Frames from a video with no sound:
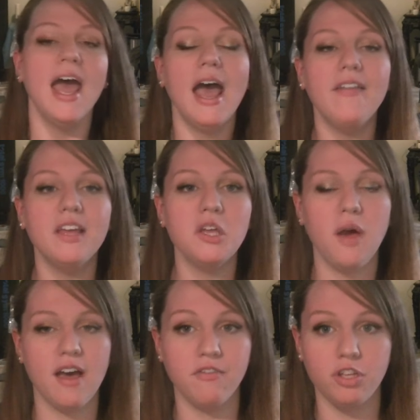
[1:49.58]
And then you
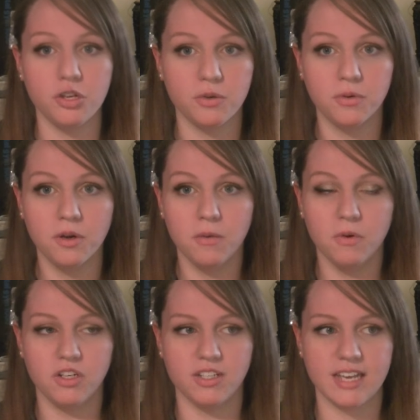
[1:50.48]
have Yu,
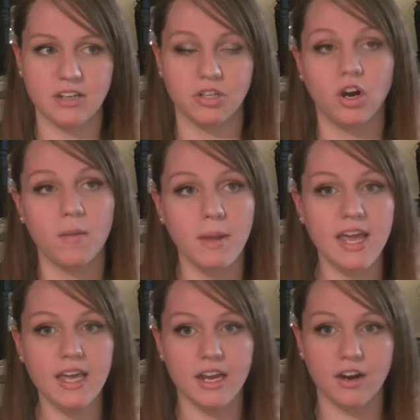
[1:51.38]
which is actually our
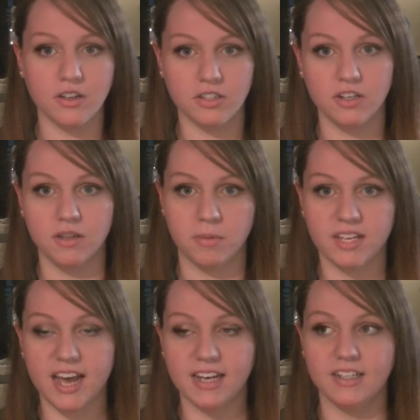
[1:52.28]
main character, the
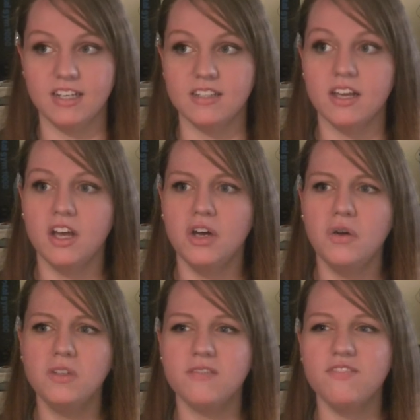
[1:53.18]
protagonist,
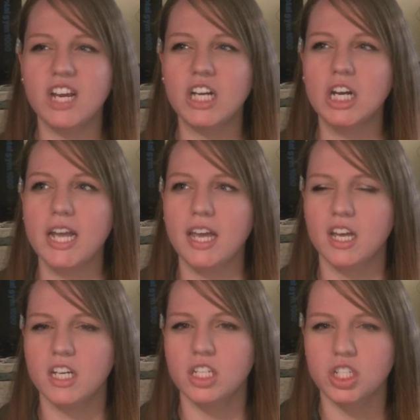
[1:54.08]
who is a very
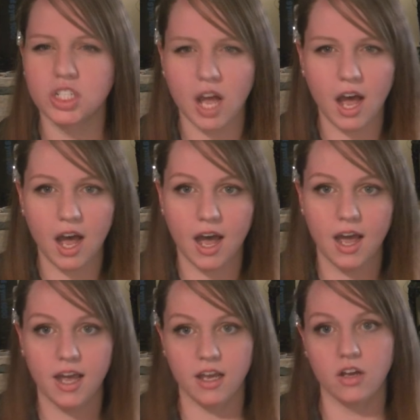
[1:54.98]

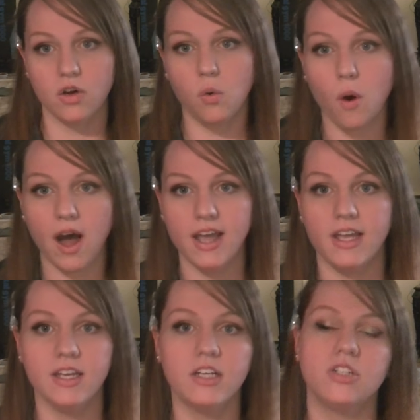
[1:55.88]
shy,
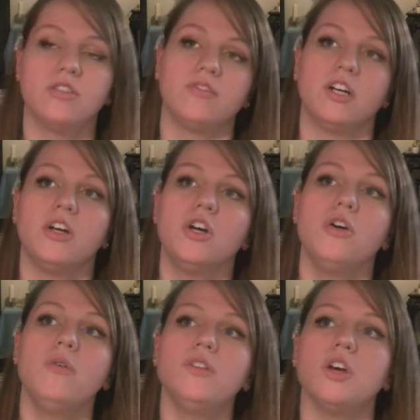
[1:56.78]
quiet introvert
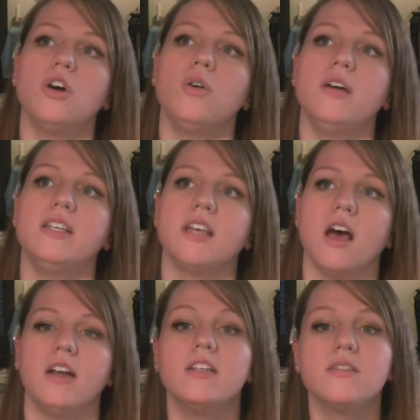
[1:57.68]
who is always
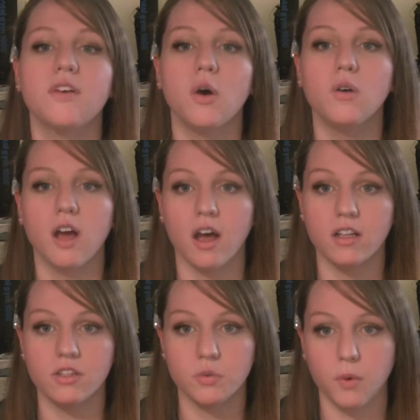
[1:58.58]
on his phone
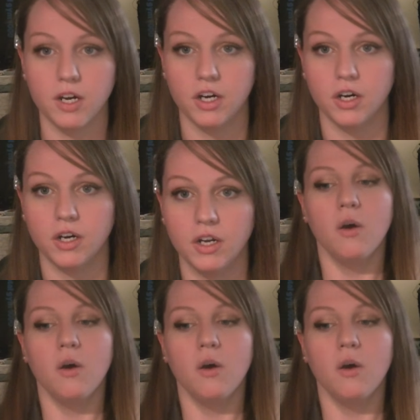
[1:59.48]
on Twitter.